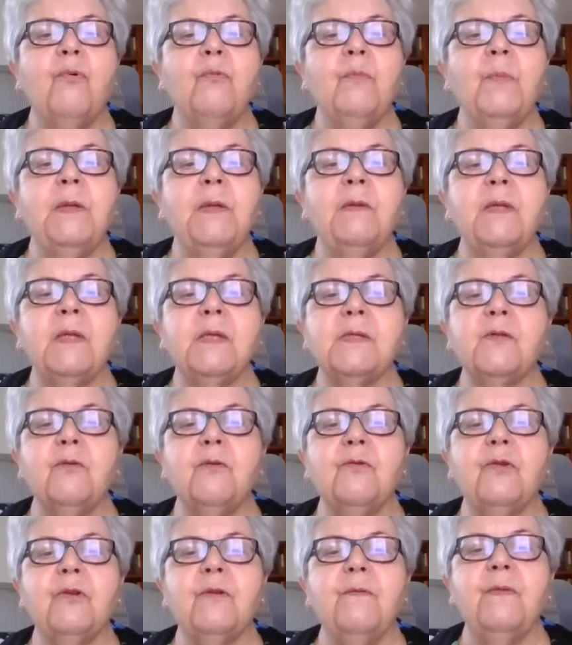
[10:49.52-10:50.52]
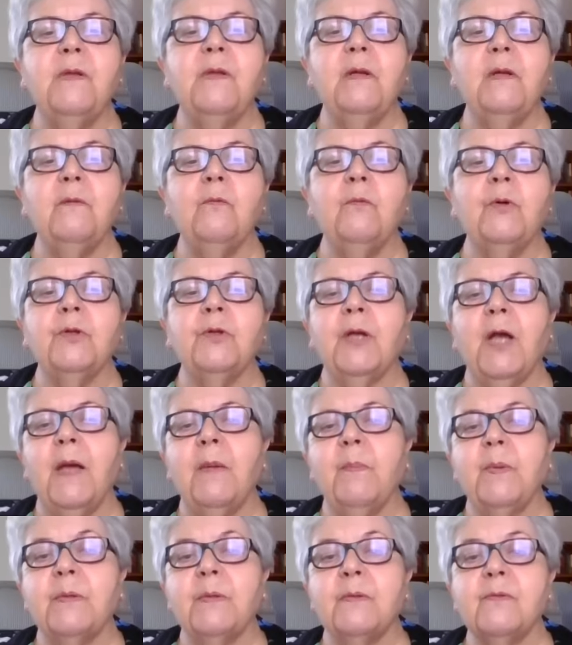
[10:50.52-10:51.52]
Pullman does not reveal what
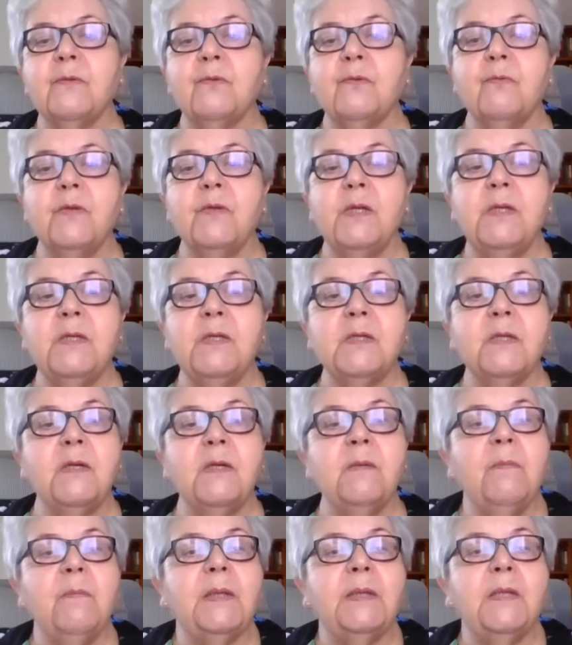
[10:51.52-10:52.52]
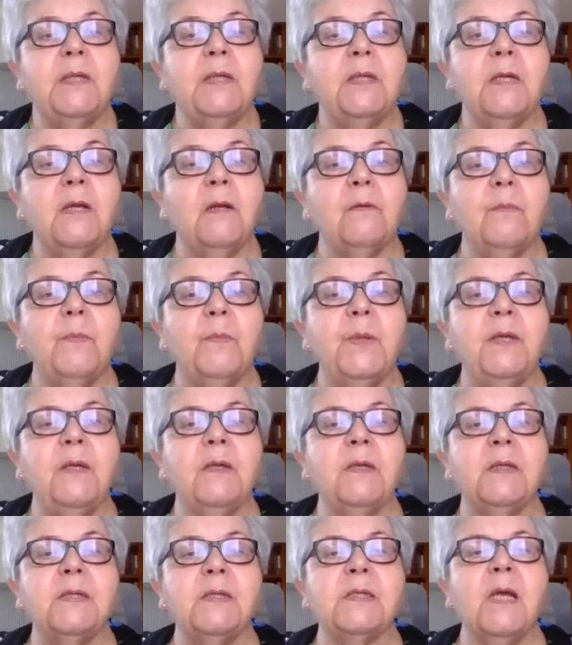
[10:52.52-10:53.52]
happens to these immaterial
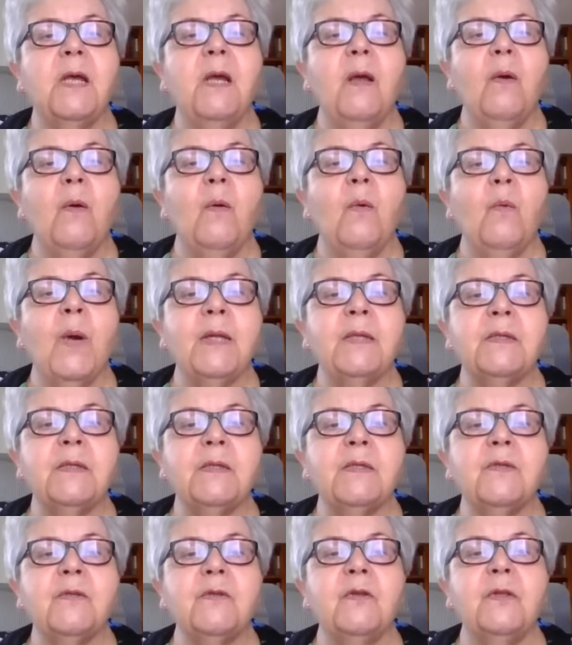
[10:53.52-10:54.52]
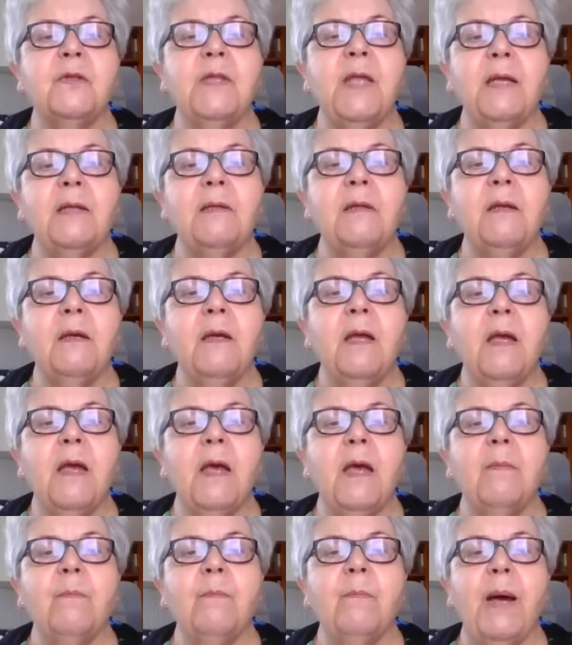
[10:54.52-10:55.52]
beings once the dead
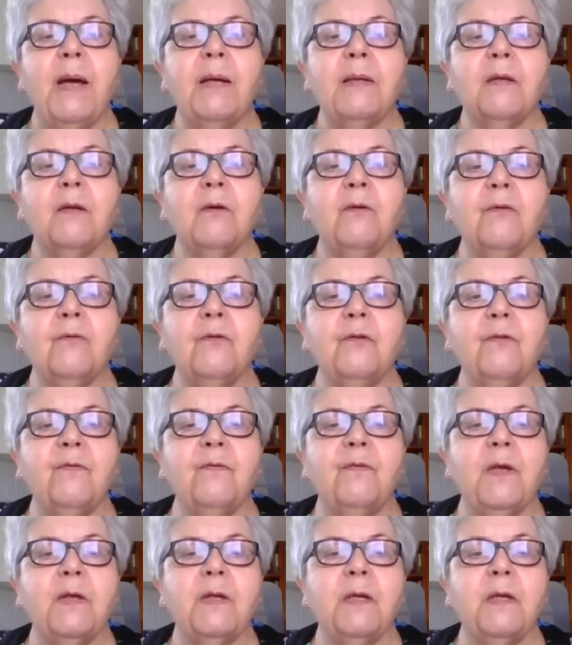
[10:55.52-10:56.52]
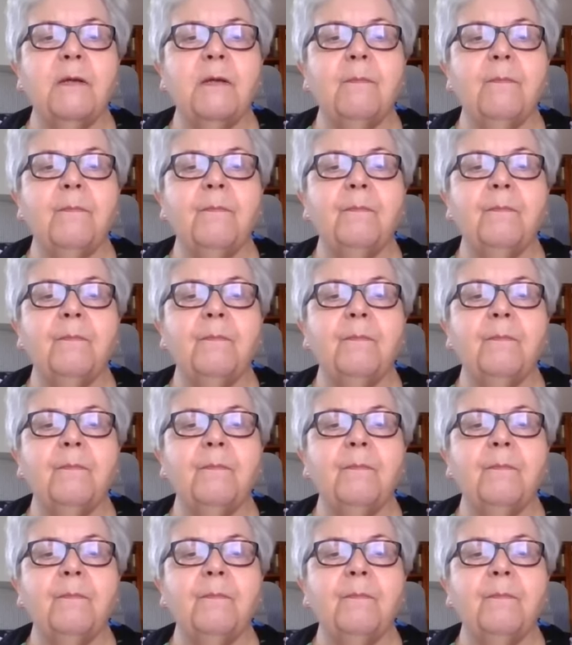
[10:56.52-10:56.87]
embark on the ferry.